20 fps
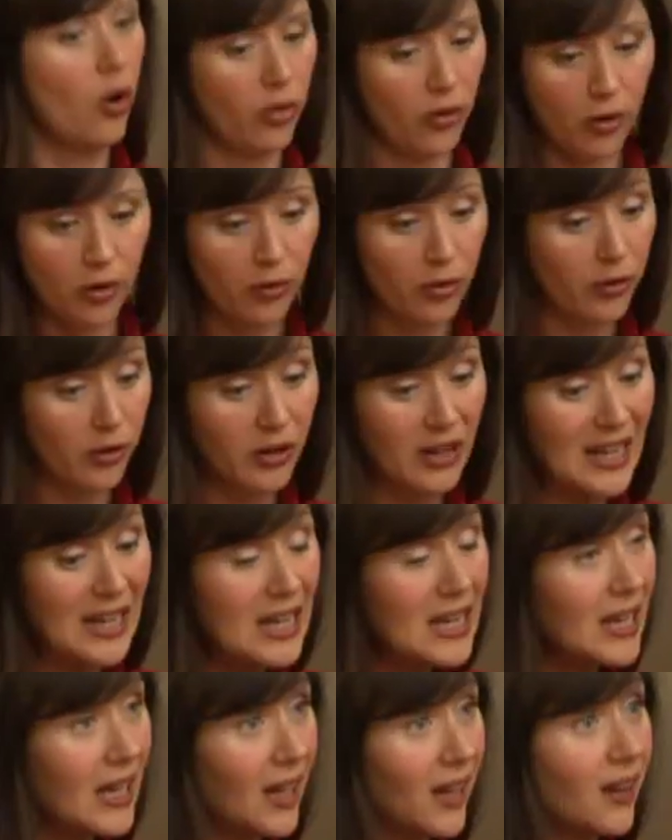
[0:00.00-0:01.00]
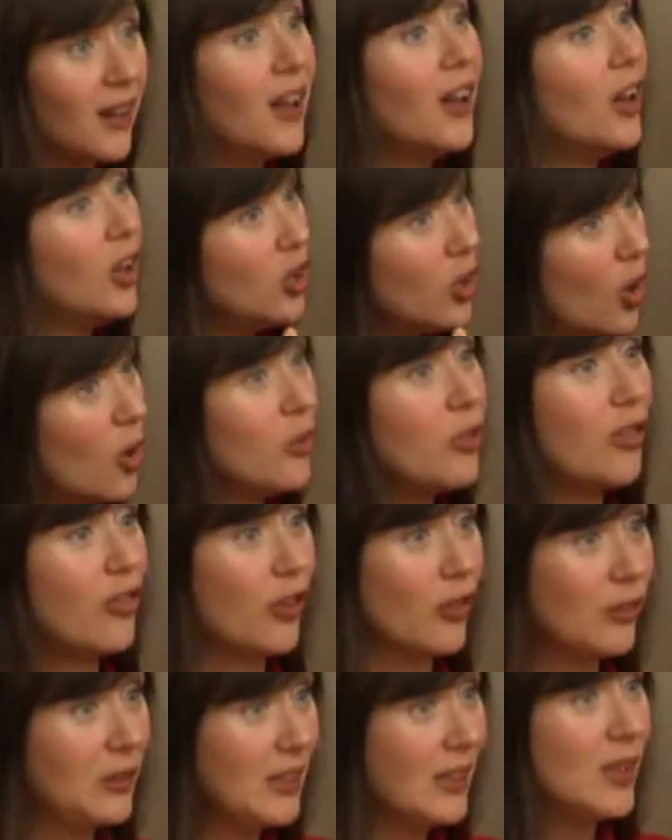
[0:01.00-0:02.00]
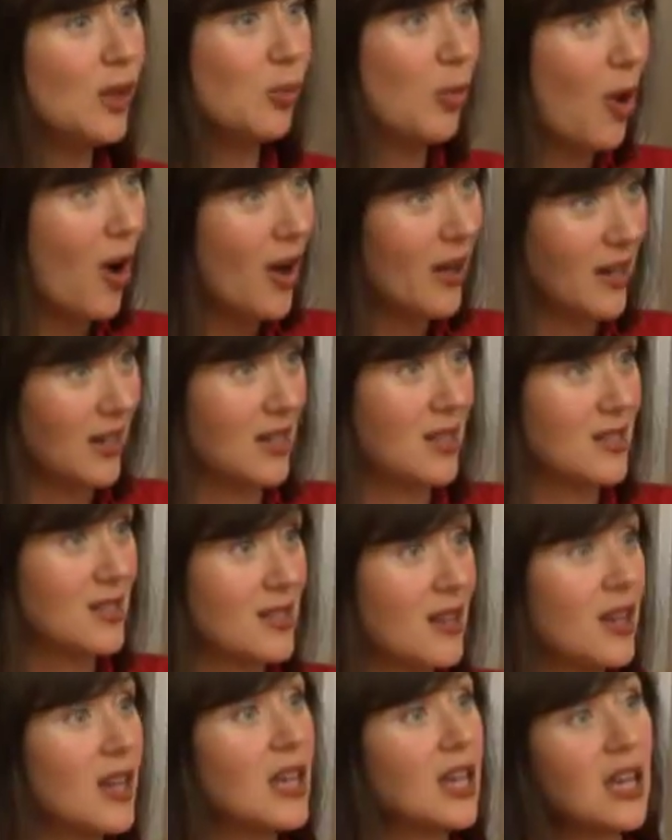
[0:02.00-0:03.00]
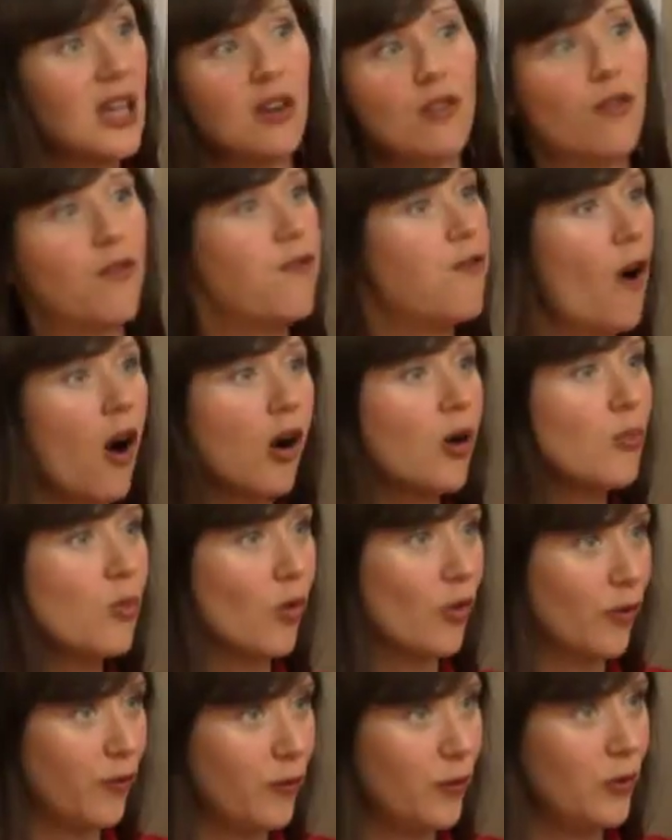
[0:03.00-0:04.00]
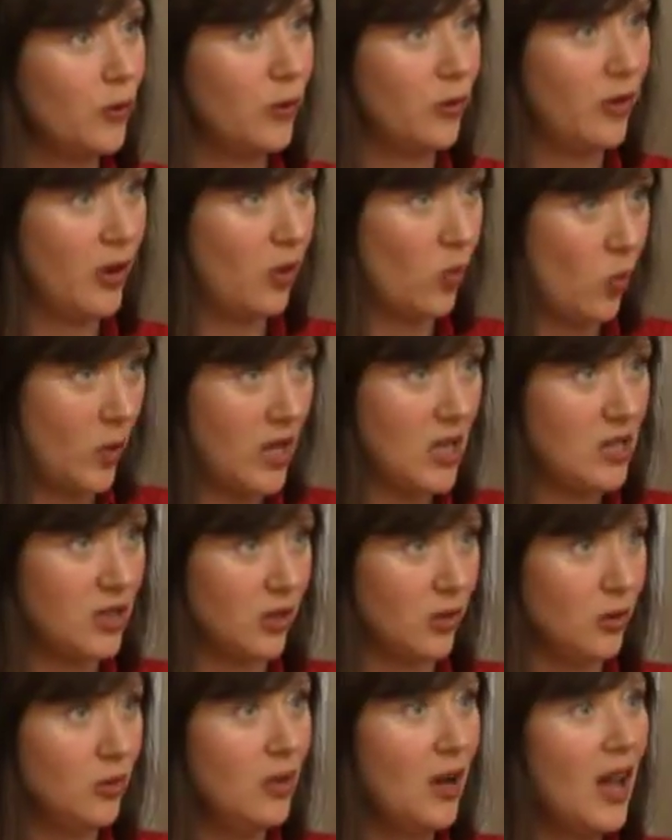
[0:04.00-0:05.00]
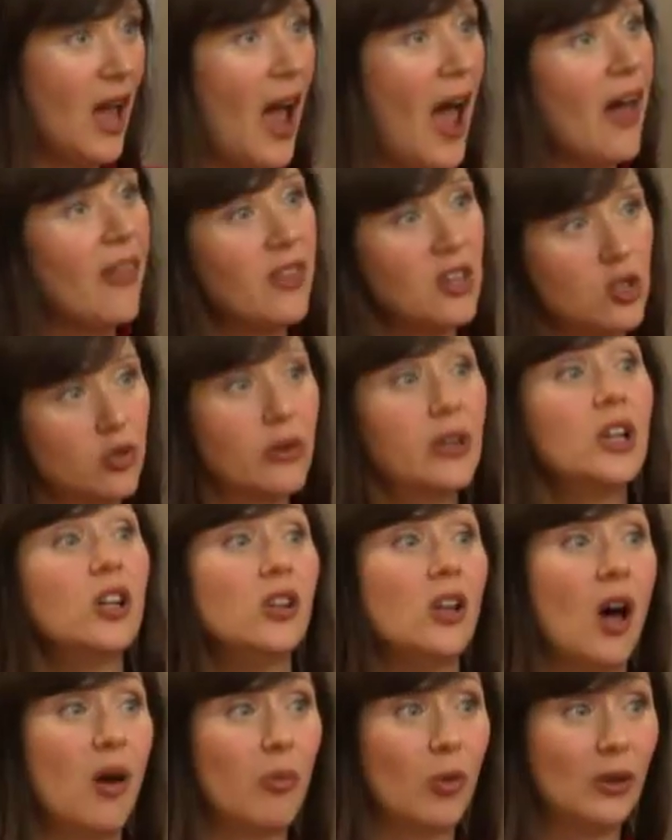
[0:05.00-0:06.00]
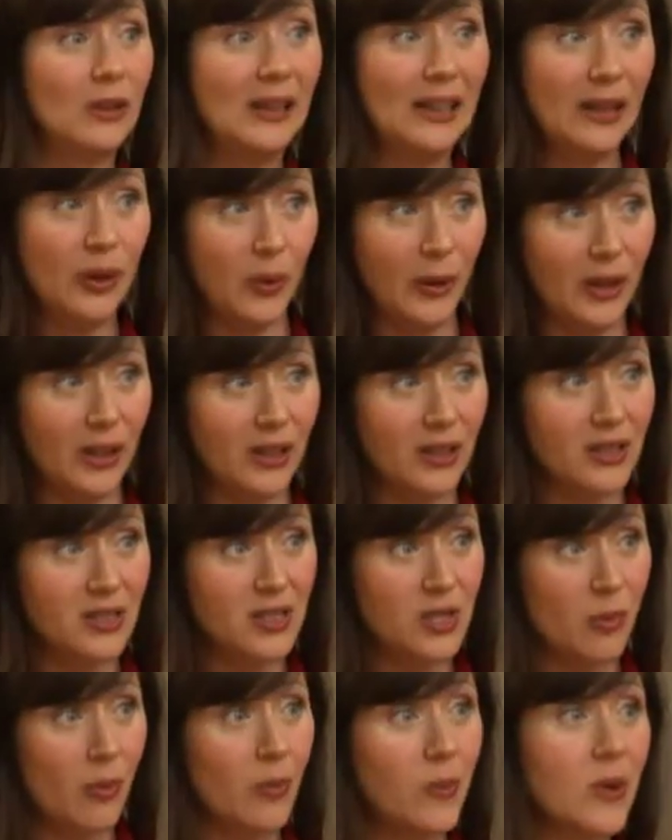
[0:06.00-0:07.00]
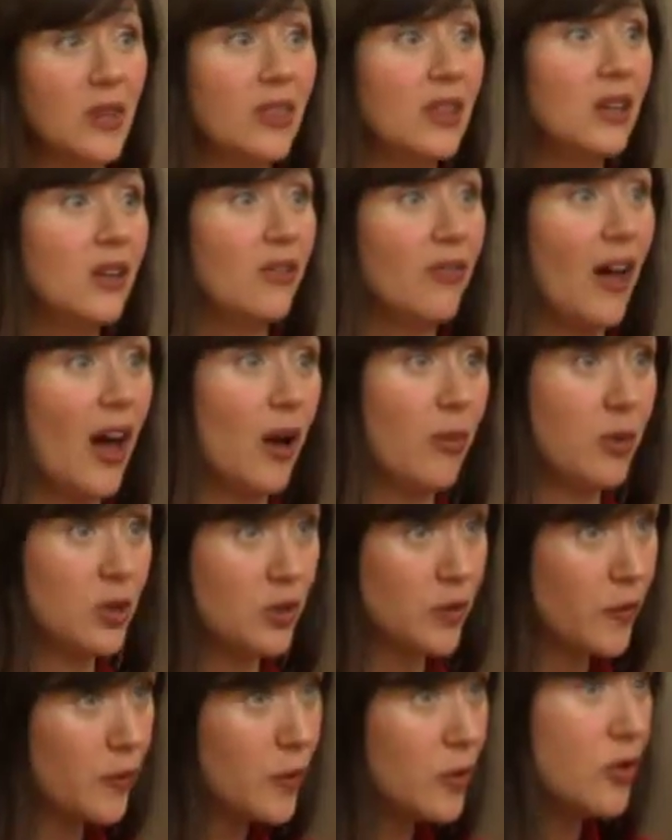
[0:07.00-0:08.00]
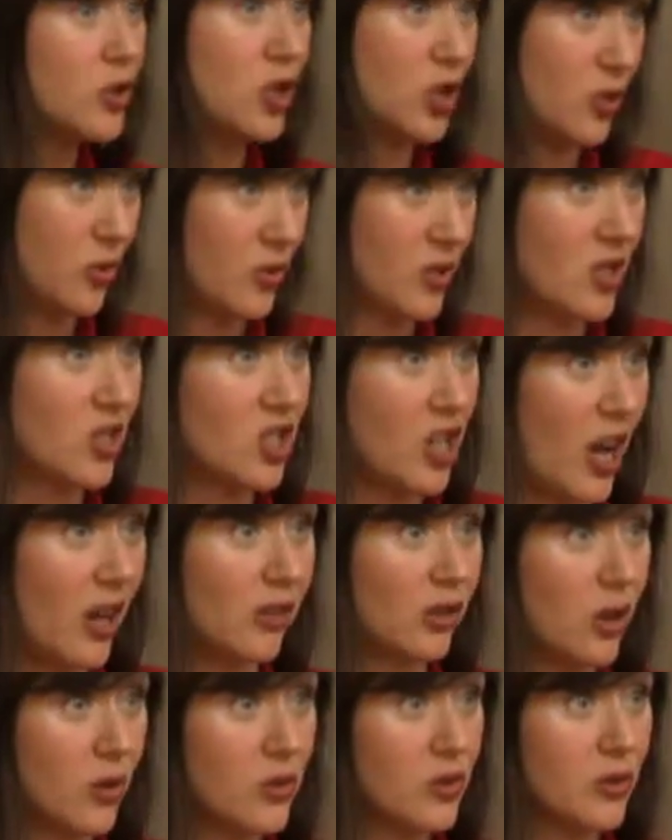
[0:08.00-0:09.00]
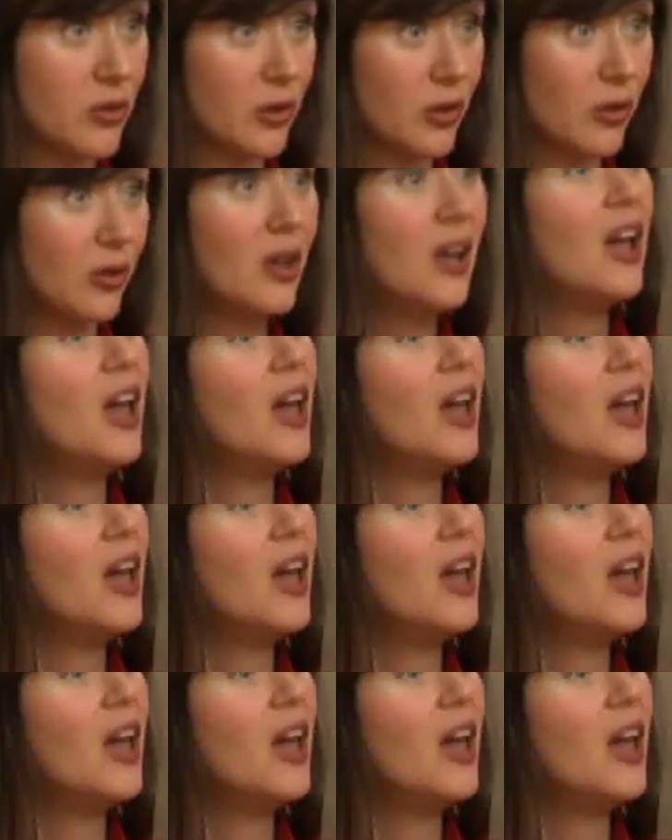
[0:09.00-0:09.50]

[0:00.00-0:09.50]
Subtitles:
or they're eating. Know that their little bodies eat far more food than we do, and they drink a lot more liquid. So when we think of how much fruit juice a child goes through,